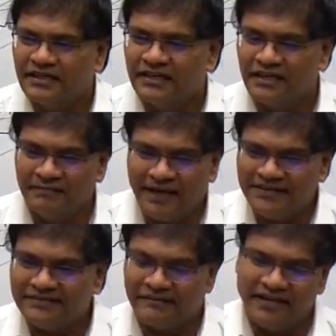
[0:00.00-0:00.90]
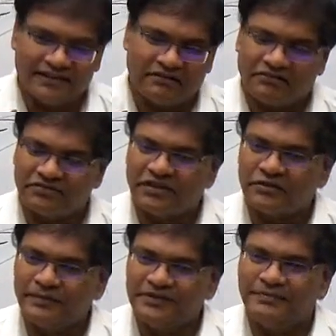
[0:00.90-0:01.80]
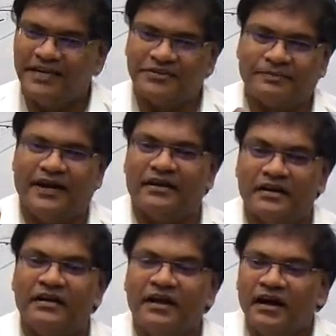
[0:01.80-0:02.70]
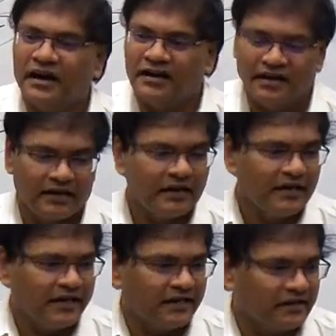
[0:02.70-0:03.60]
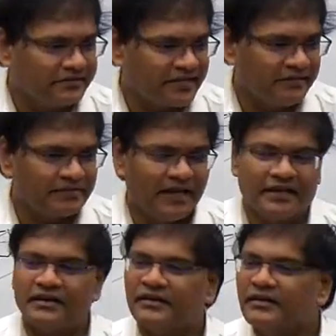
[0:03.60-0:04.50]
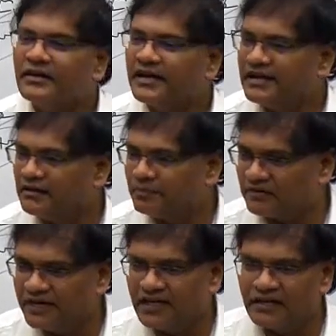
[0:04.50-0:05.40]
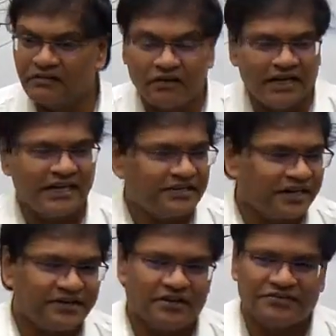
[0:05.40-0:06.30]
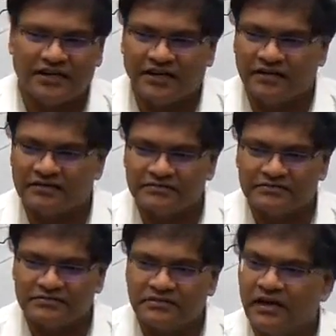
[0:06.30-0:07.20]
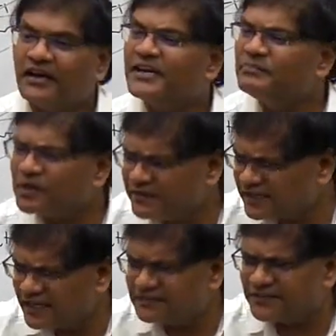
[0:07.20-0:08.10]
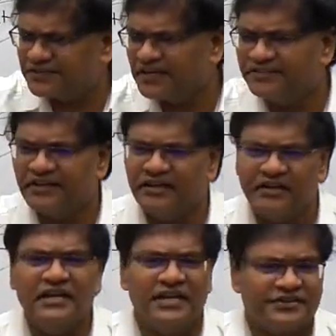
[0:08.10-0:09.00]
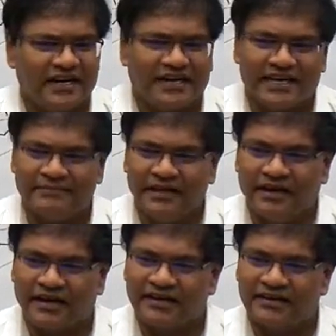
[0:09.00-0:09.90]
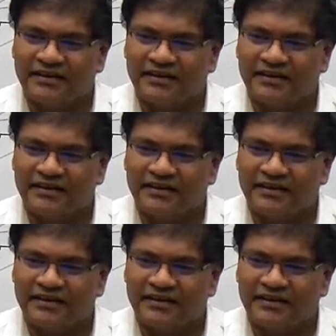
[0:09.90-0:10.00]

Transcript: Imagine 70,000 crores of rupees being spent on schemes like providing quality education to children, on improving health facilities in a state like Bihar.